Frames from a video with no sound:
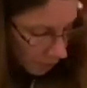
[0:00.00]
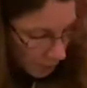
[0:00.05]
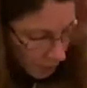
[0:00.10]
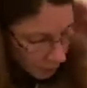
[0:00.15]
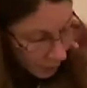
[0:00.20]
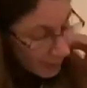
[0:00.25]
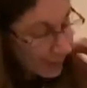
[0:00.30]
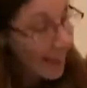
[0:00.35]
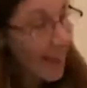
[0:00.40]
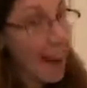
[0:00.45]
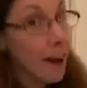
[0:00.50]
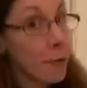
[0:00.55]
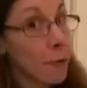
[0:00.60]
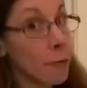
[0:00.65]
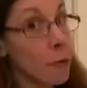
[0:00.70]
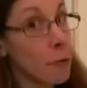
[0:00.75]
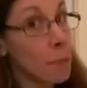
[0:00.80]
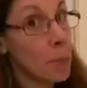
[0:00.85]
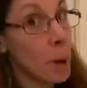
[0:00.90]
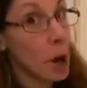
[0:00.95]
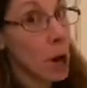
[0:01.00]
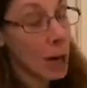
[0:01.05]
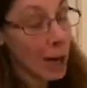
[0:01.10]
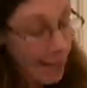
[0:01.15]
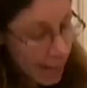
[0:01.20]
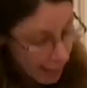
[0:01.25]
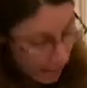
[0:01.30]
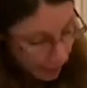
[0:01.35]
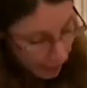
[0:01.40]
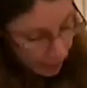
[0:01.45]
The cat from
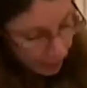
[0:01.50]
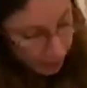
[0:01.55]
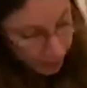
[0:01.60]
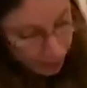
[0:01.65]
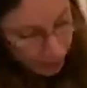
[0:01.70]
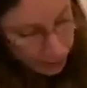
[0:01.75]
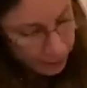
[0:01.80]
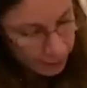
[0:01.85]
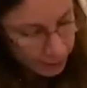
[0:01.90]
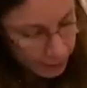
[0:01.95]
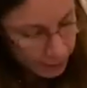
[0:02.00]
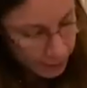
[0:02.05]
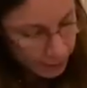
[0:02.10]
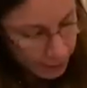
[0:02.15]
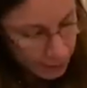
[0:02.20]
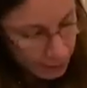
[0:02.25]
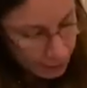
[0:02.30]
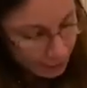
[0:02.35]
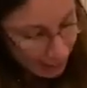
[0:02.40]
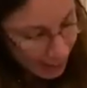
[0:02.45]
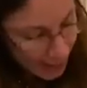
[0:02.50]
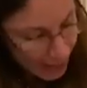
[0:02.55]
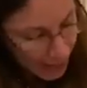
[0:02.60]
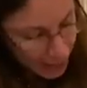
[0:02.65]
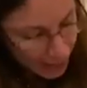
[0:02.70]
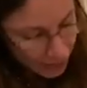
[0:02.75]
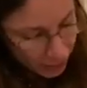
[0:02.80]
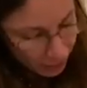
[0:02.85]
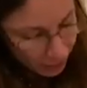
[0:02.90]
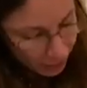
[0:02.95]
Berlin
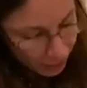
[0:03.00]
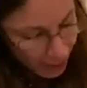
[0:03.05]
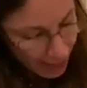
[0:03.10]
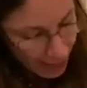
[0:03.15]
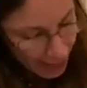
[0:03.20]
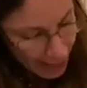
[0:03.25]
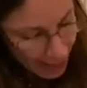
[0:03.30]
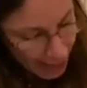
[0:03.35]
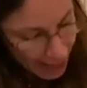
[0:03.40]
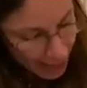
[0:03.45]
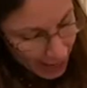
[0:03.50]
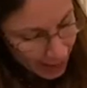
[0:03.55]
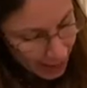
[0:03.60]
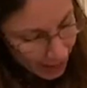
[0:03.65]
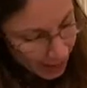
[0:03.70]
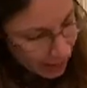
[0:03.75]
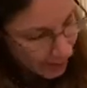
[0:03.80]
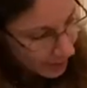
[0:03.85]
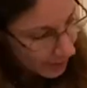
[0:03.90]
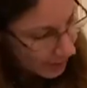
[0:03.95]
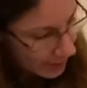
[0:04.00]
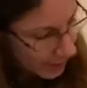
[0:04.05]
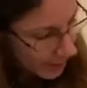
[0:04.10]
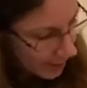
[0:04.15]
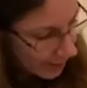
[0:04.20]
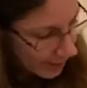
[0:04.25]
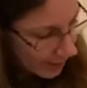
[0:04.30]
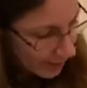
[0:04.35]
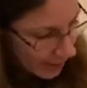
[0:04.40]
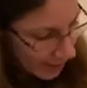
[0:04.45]
played the violin.
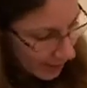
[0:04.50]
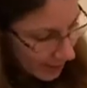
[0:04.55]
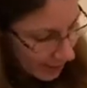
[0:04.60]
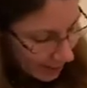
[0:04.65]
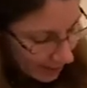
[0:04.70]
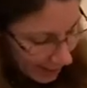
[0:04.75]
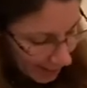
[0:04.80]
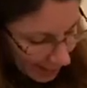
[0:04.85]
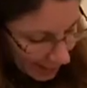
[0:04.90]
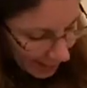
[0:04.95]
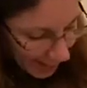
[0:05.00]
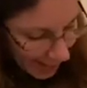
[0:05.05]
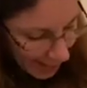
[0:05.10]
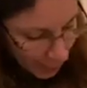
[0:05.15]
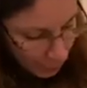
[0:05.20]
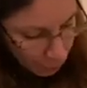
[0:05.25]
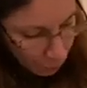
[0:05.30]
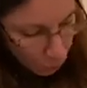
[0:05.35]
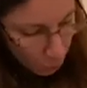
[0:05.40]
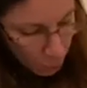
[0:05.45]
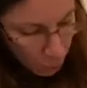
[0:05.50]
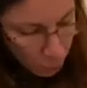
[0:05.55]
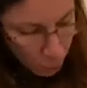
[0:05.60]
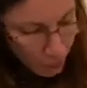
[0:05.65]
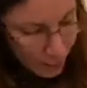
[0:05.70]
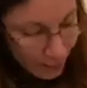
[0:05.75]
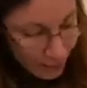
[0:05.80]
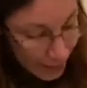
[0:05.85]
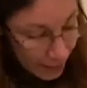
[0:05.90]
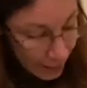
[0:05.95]
The cat from
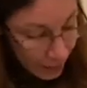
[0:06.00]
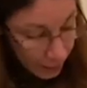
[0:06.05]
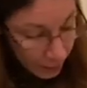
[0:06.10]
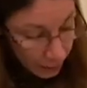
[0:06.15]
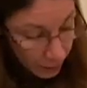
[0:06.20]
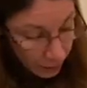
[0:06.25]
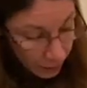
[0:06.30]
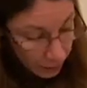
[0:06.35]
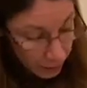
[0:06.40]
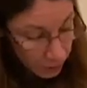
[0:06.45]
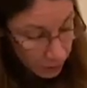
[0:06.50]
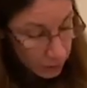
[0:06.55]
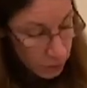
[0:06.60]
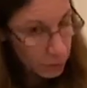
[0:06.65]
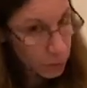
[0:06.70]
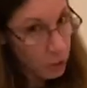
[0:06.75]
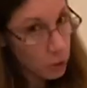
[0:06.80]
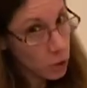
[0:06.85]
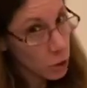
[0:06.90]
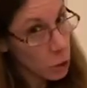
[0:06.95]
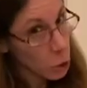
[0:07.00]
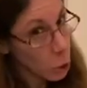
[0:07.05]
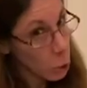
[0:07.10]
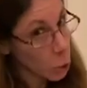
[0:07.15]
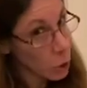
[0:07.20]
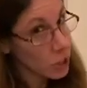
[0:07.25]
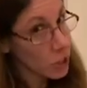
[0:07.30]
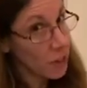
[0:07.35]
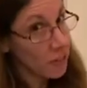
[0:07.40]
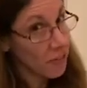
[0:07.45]
Brazil
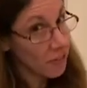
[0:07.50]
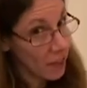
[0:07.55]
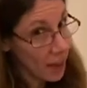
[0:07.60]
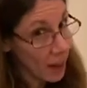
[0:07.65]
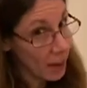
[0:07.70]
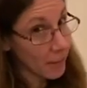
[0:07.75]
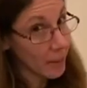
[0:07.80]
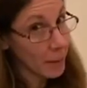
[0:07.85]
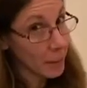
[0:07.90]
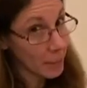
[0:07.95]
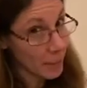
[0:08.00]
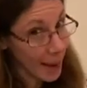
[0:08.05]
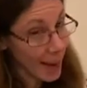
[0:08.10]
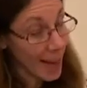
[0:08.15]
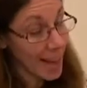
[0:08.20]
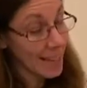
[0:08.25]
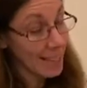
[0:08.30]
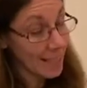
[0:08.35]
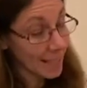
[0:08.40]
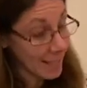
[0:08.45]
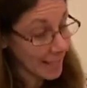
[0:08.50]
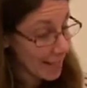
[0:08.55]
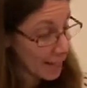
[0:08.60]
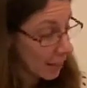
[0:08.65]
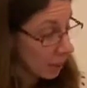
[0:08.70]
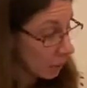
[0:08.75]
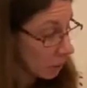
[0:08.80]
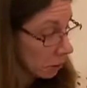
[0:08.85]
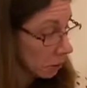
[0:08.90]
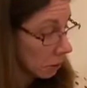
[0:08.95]
caught a very bad
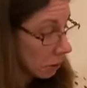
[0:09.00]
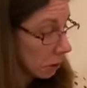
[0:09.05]
chill.